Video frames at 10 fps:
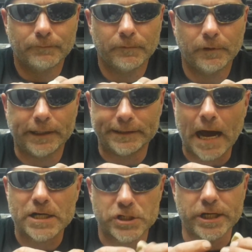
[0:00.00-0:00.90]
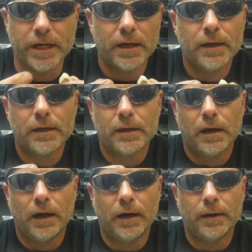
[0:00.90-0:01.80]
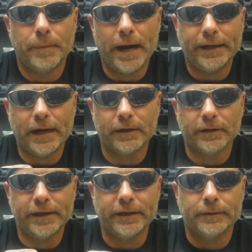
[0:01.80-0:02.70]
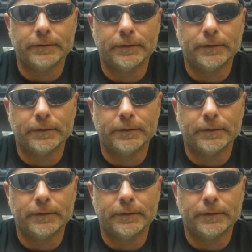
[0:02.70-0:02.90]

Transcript: like notchy. I kind of like it.